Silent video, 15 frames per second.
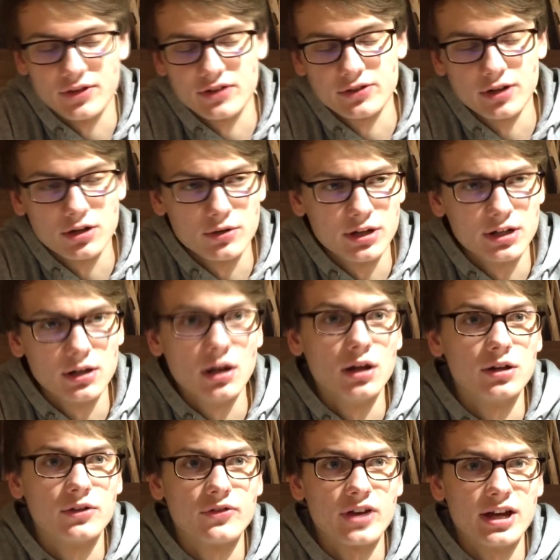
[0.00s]
there's already a
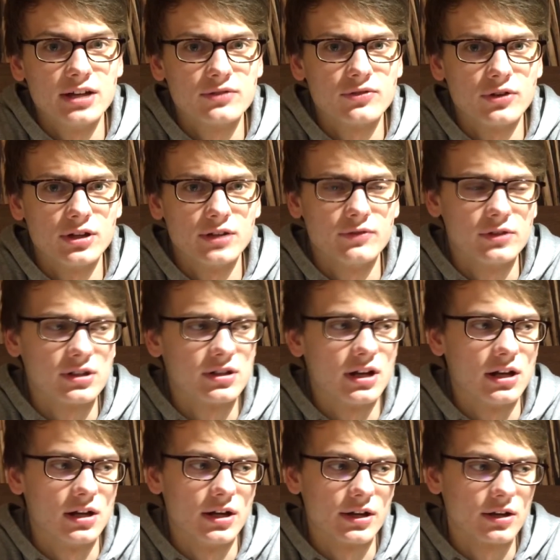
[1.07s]
lot of hate for
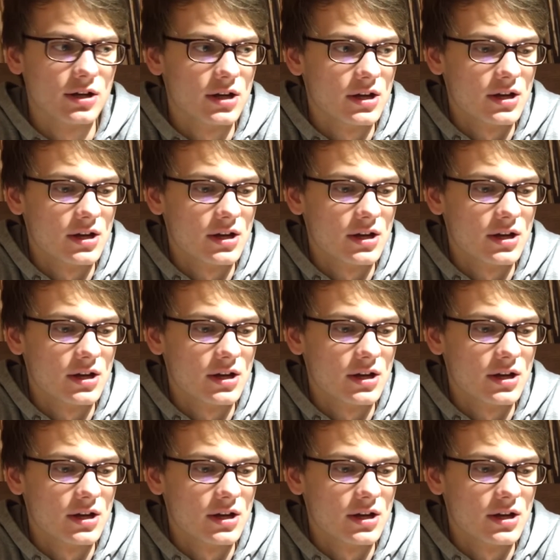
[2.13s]
Eviltal, like